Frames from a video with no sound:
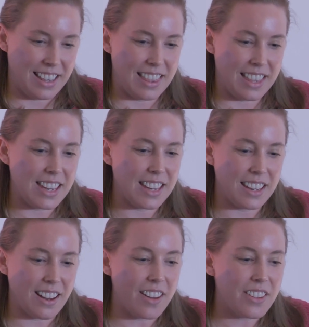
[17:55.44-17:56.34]
The
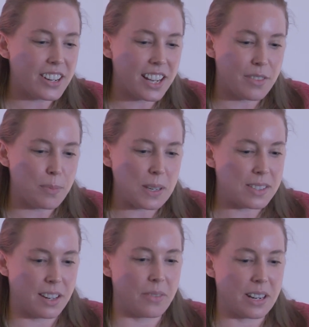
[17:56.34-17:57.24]
other kind of piece
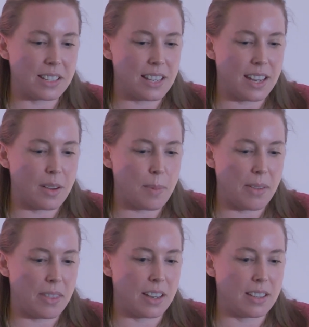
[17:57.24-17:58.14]
that I wanna say
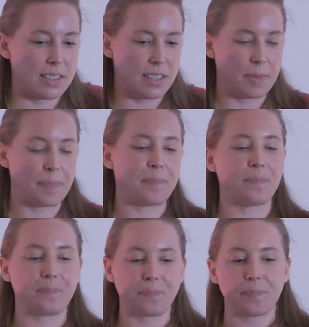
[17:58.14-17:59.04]
about this
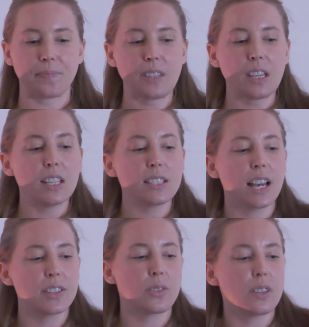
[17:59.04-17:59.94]
is
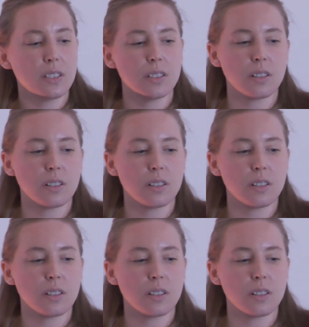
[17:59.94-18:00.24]
that, so this is